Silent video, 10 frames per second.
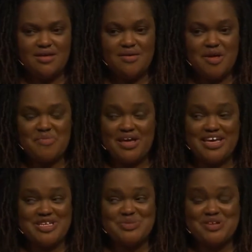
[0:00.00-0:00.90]
My
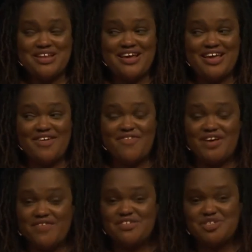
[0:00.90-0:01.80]
husband and I have
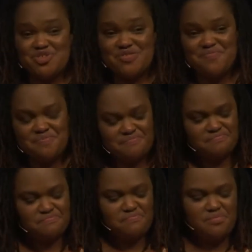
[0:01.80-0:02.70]
5 children.
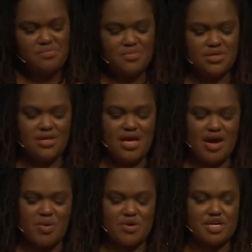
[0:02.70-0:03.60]

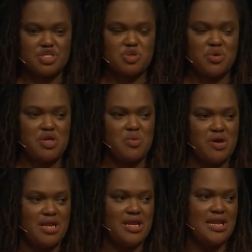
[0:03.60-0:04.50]
Our
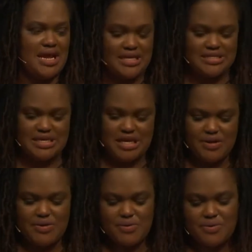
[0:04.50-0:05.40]
21 and
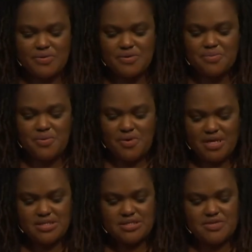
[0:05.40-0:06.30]
19-year-old
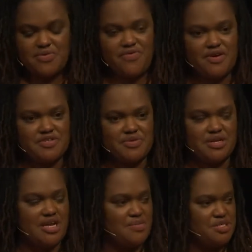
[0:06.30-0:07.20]
boys through foster and
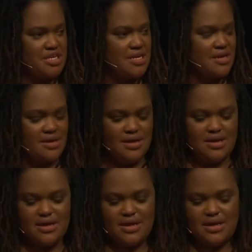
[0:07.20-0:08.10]
adoption,
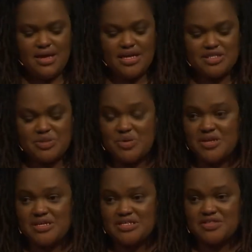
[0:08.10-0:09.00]
as well
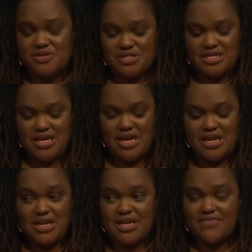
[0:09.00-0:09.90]
as 13
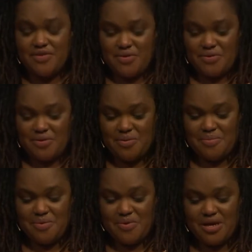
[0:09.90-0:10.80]
and 11-year-old
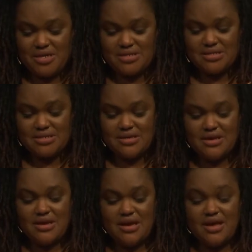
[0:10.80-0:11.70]
boys
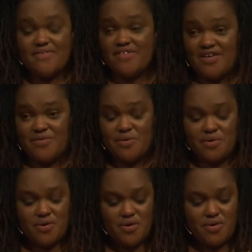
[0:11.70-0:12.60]
and a
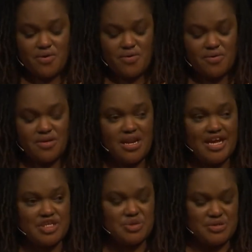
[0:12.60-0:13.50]
5-year-old girl
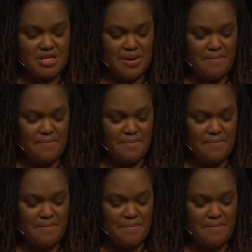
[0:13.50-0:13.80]
naturally.